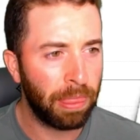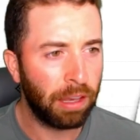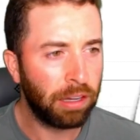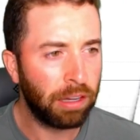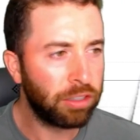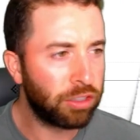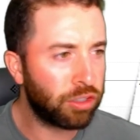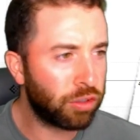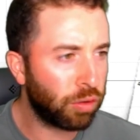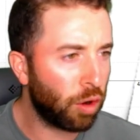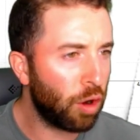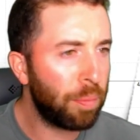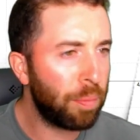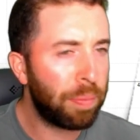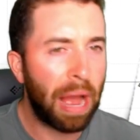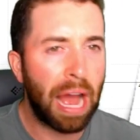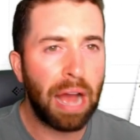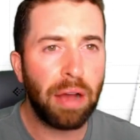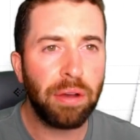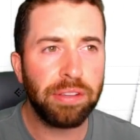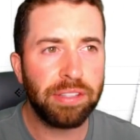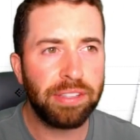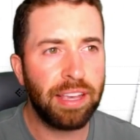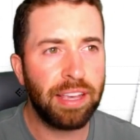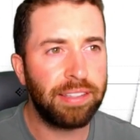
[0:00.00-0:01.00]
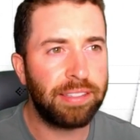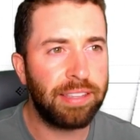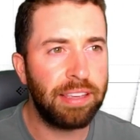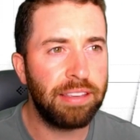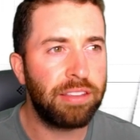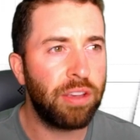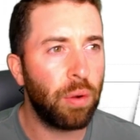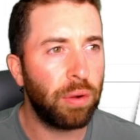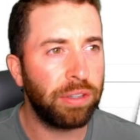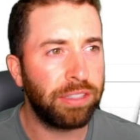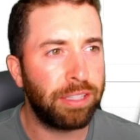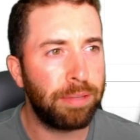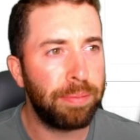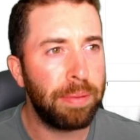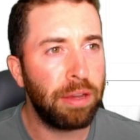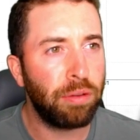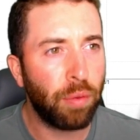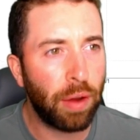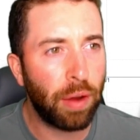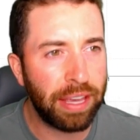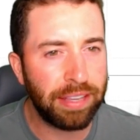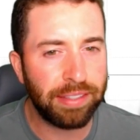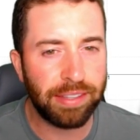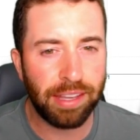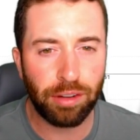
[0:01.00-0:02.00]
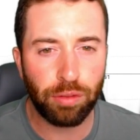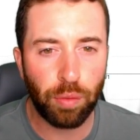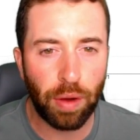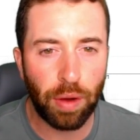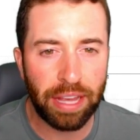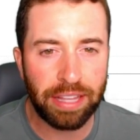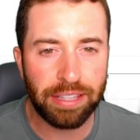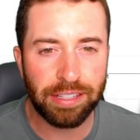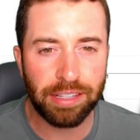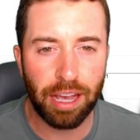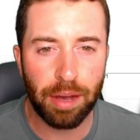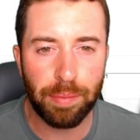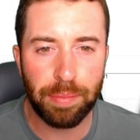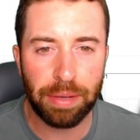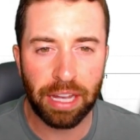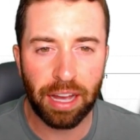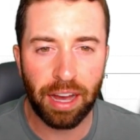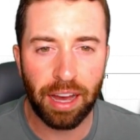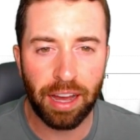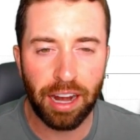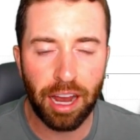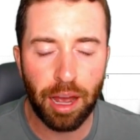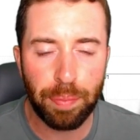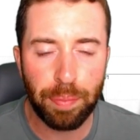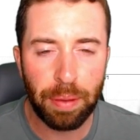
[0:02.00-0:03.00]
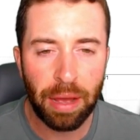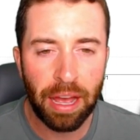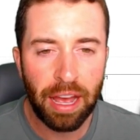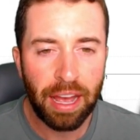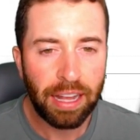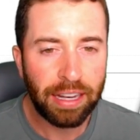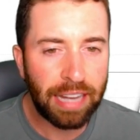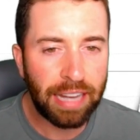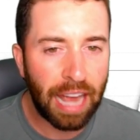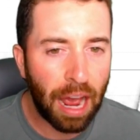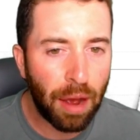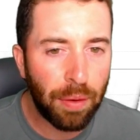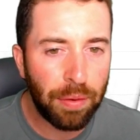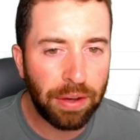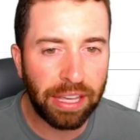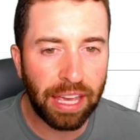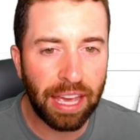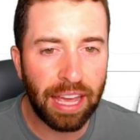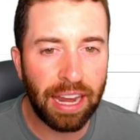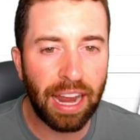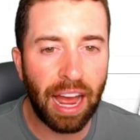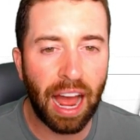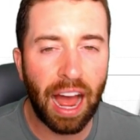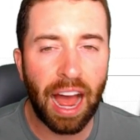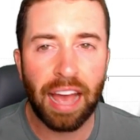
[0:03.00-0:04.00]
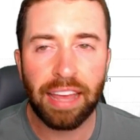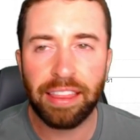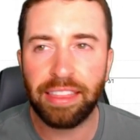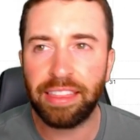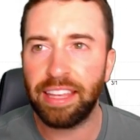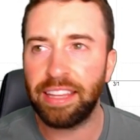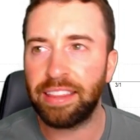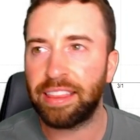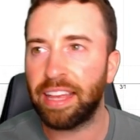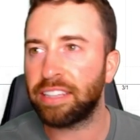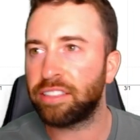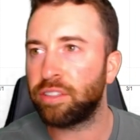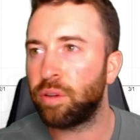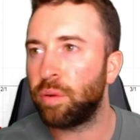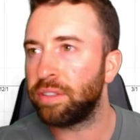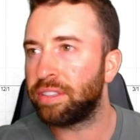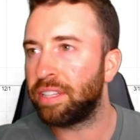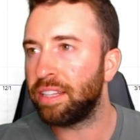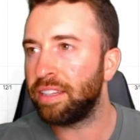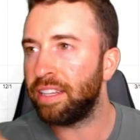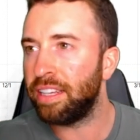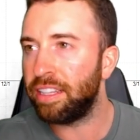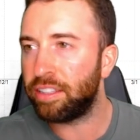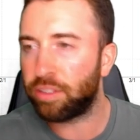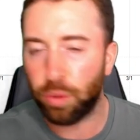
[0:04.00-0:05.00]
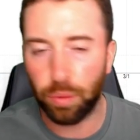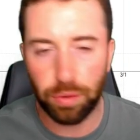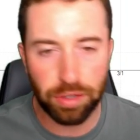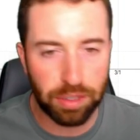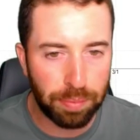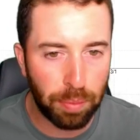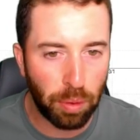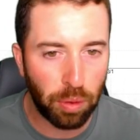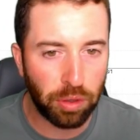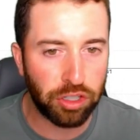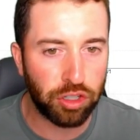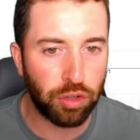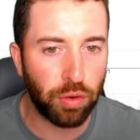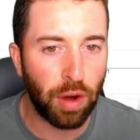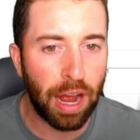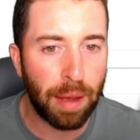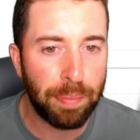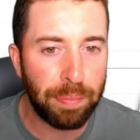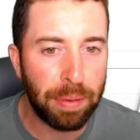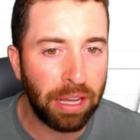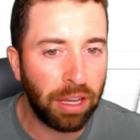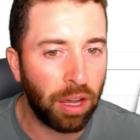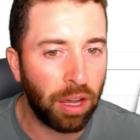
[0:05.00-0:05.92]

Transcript: Jerome Powell says he's going to be raising rates coming on up. Now, again, I think that's going to lead towards more dropping.